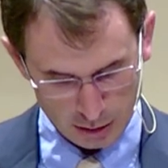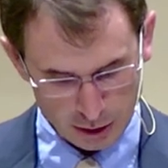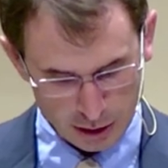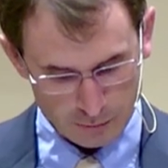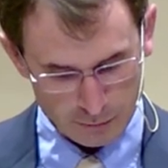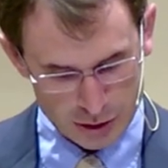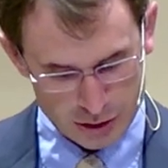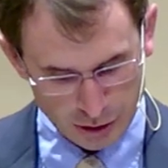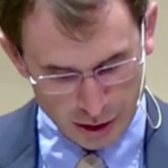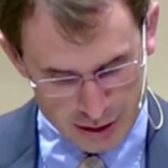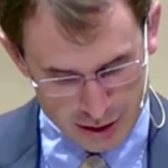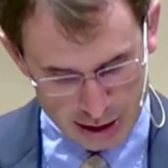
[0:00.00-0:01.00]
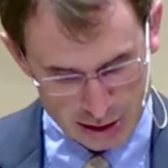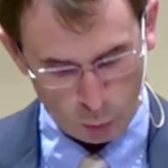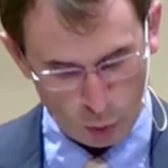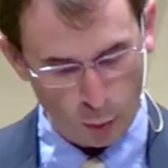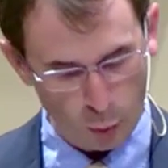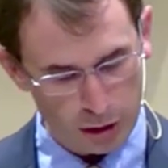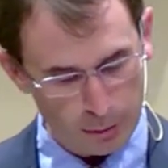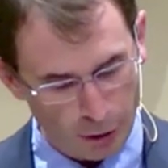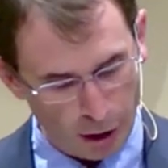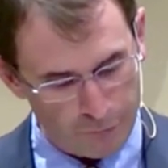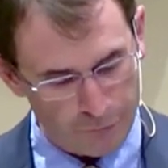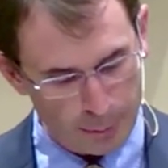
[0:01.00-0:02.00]
Look in verse 36. What will it
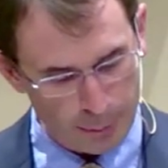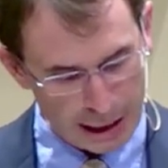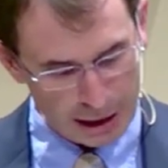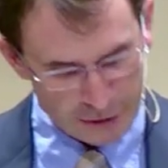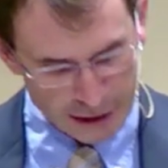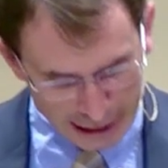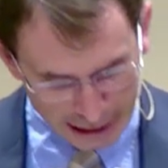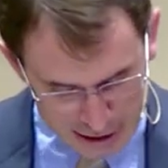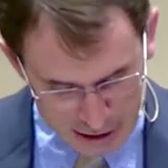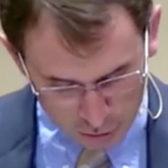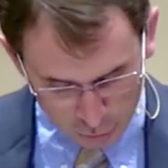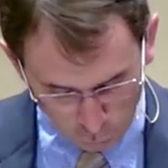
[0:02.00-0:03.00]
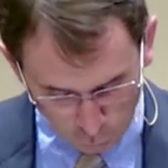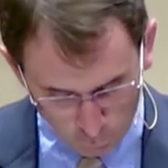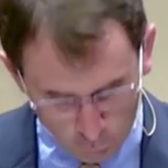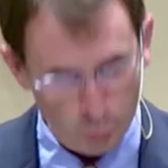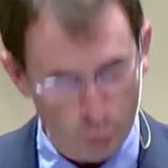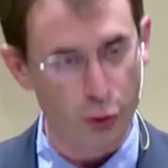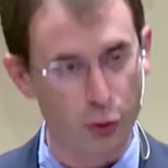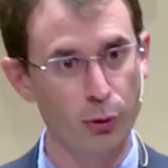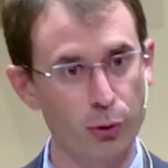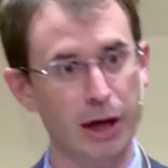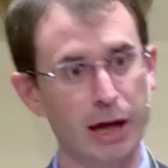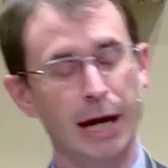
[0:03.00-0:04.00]
profit a man if he gains the whole
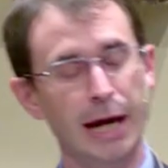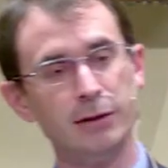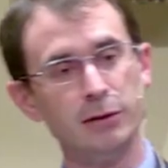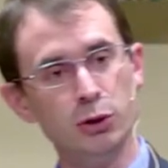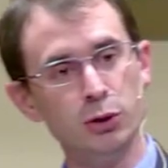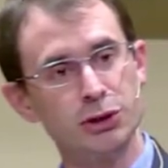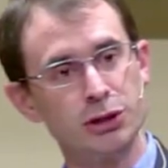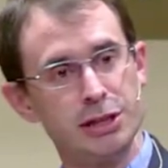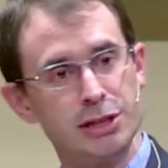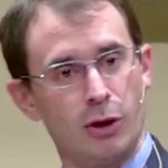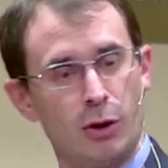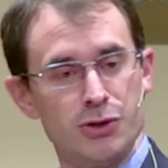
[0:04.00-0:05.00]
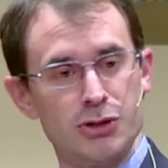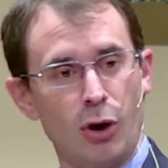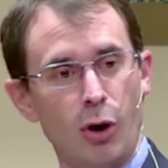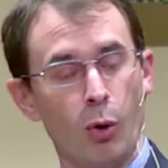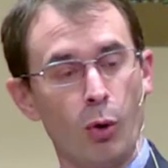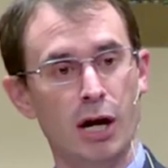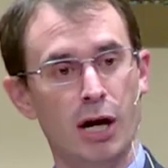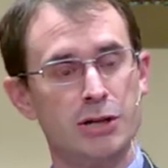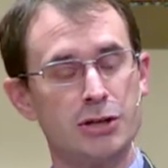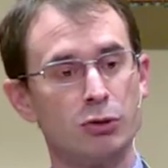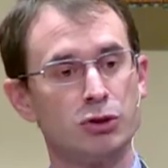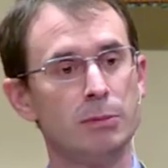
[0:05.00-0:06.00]
world and loses his own soul?
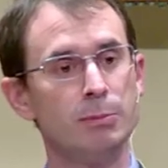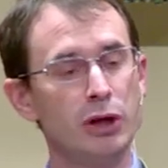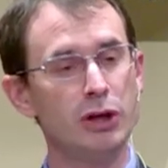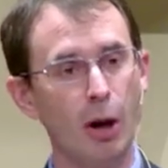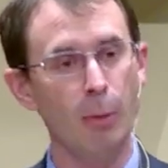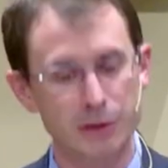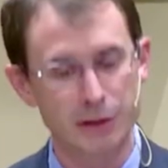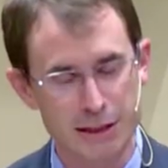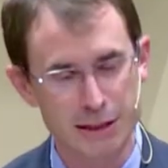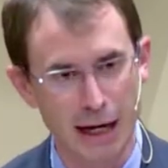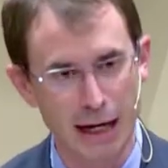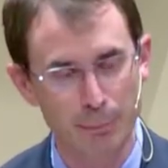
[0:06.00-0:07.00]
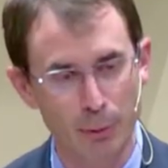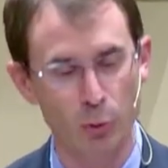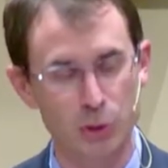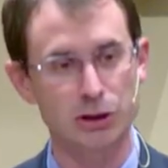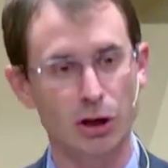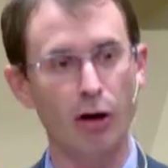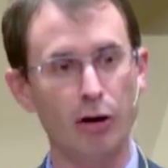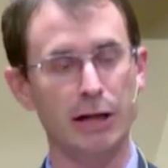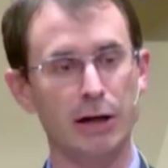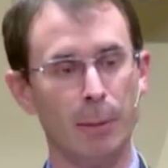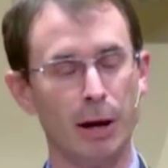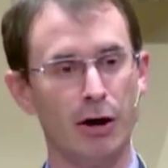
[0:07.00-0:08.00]
So, to become a disciple is
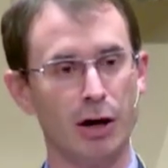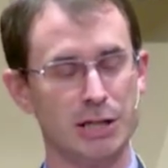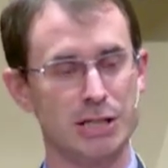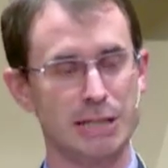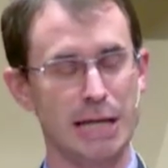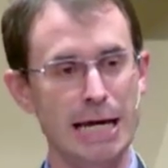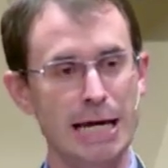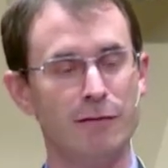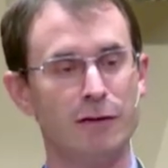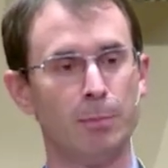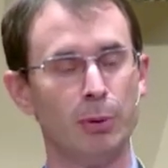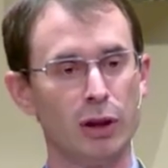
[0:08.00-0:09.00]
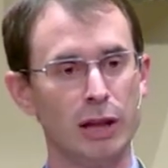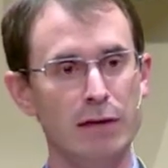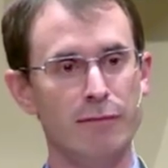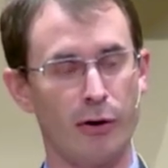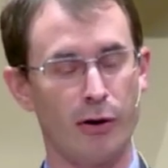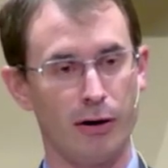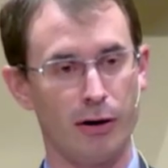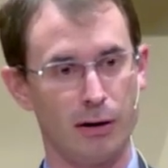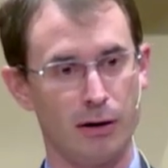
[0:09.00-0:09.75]
talking about a saved believer.